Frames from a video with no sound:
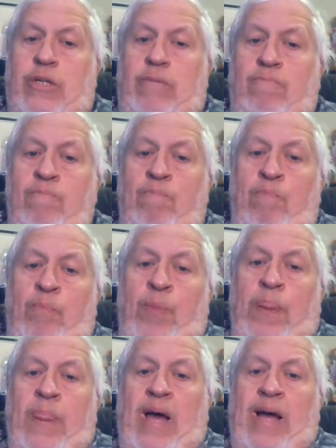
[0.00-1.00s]
And
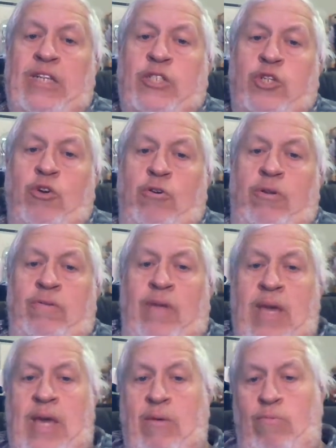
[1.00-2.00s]
I
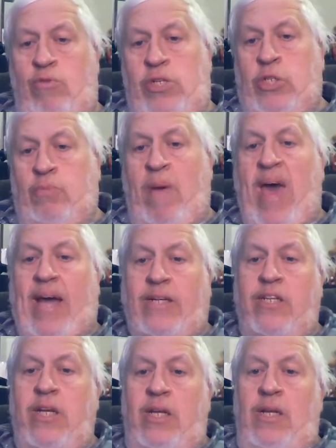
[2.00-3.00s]
certainly
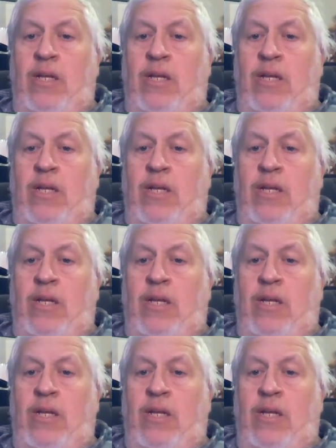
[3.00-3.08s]
respect